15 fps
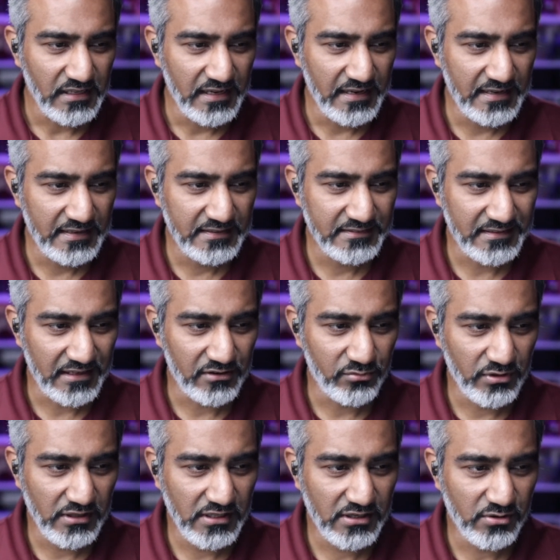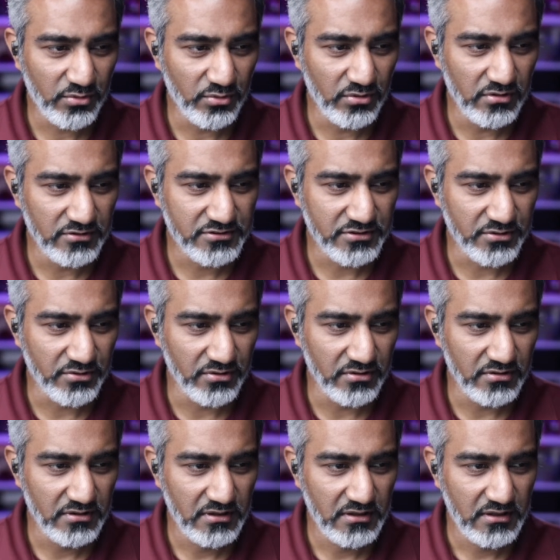is a really cool tool.